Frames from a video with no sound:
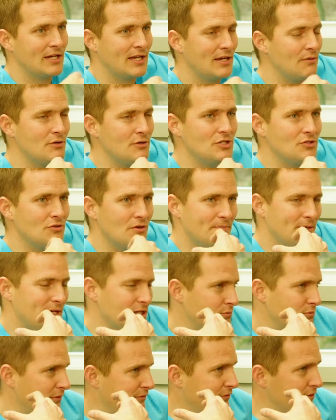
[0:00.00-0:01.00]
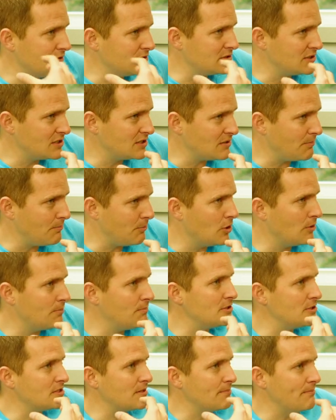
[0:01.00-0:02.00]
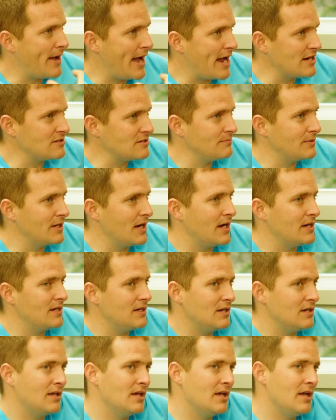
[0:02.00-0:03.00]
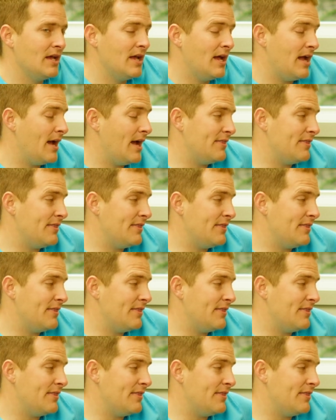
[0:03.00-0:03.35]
Can we do it because we feel a sense of purpose and passion behind it? Mm-hmm.